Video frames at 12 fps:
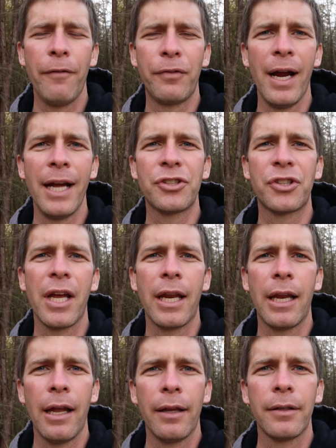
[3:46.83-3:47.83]
If you're
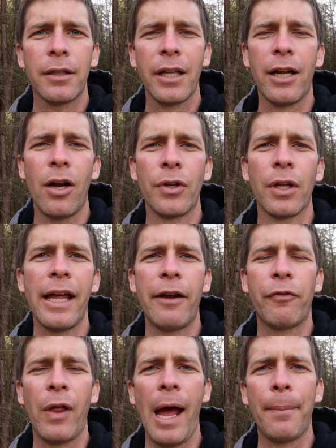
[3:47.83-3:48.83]
interested, click on the
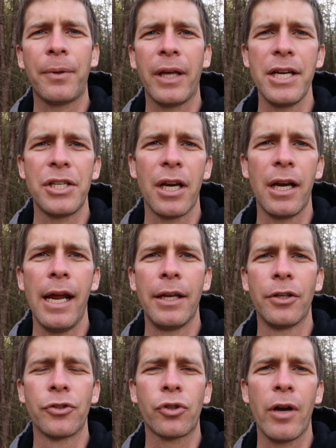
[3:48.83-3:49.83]
link for the application
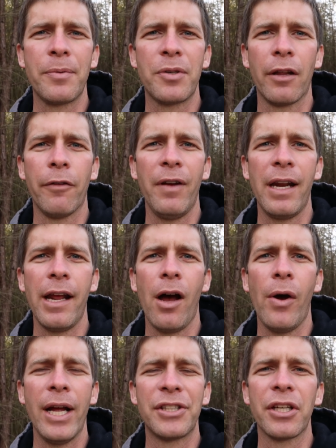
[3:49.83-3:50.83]
in the description of the
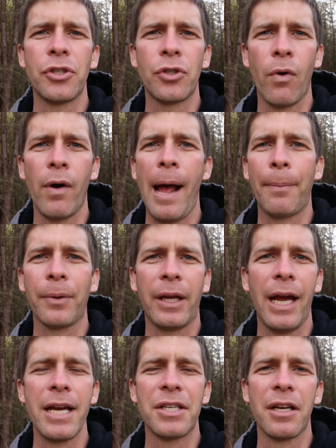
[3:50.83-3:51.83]
video. It's a short
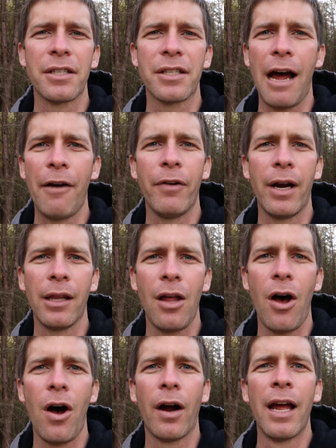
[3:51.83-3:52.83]
application, it's not very
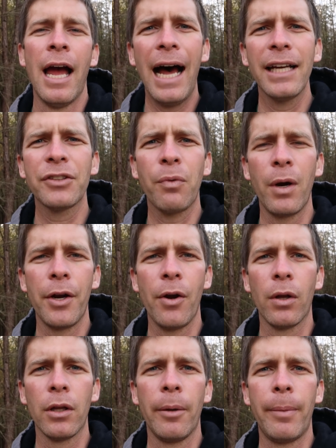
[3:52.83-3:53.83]
long. I just wanna
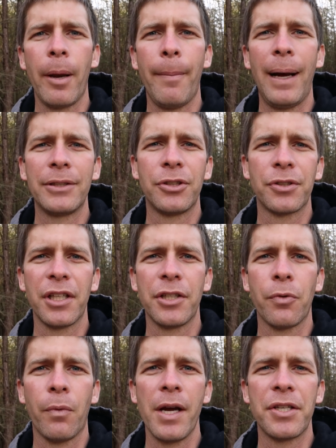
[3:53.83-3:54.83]
know a little bit about your
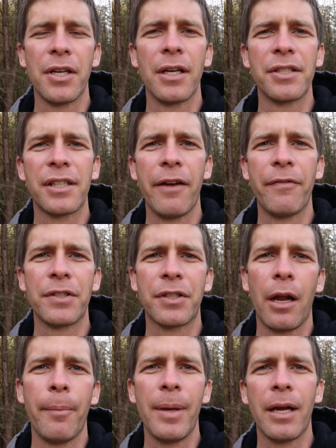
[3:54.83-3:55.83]
situation to see if it's
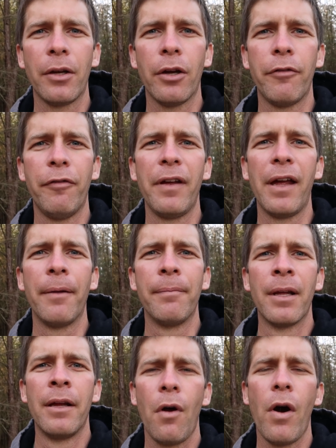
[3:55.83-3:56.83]
gonna be a good fit.
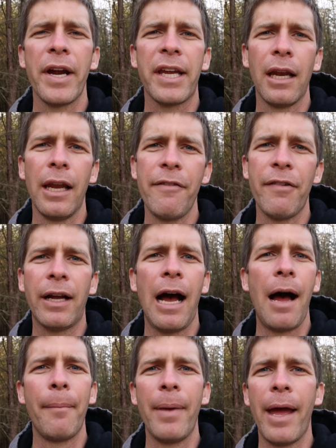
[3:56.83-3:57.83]
Or you can leave a
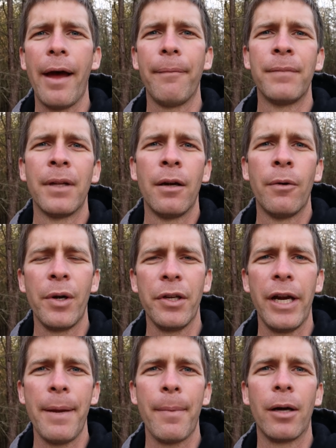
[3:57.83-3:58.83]
comment with
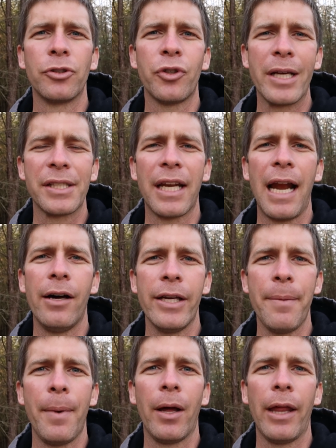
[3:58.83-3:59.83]
your email address and I'll
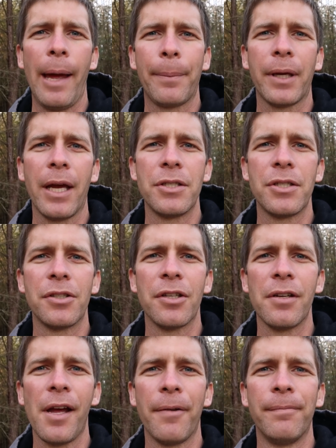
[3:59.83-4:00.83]
email the application
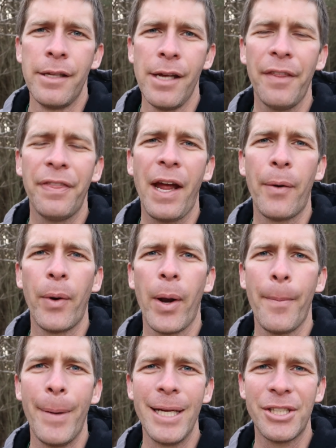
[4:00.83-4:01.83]
to you. The other thing I
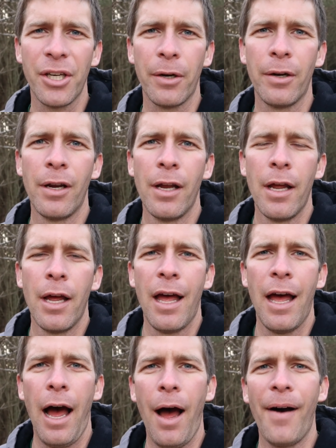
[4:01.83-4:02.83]
wanna mention
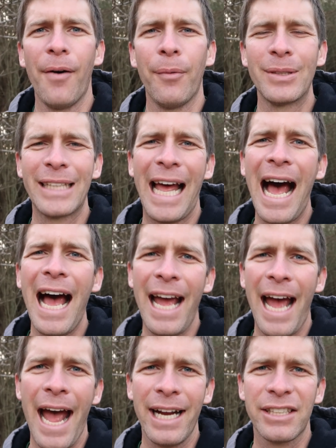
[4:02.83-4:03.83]
uh, was that I
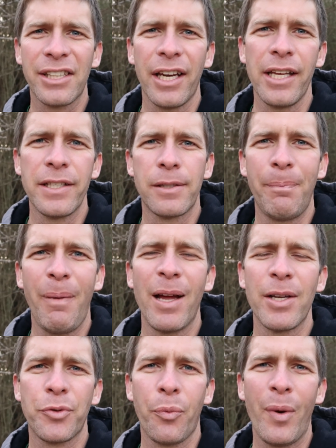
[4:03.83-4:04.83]
actually
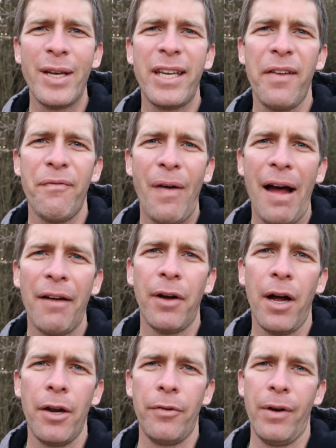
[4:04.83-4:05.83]
spent
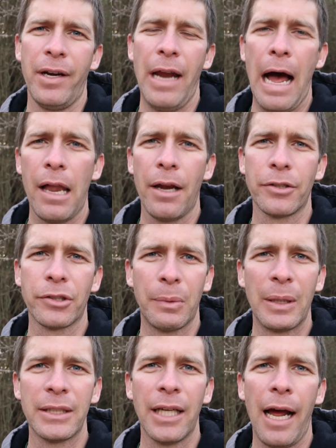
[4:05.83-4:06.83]
$2,500
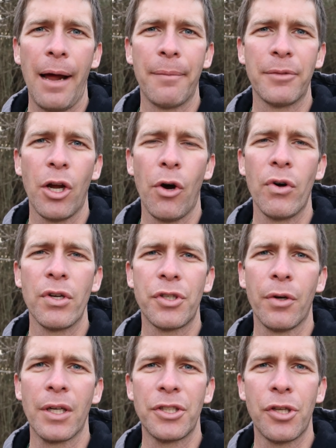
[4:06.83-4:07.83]
one time going
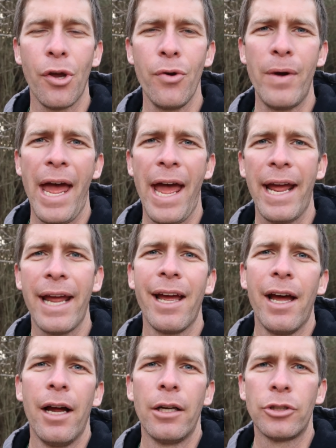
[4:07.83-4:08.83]
to a two-day
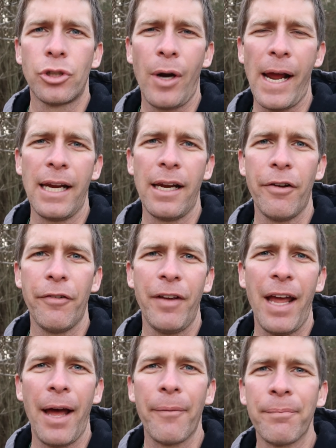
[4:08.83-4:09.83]
training
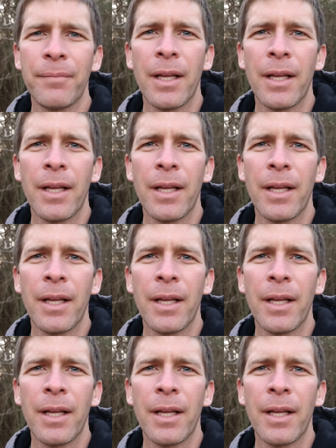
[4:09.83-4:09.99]
event.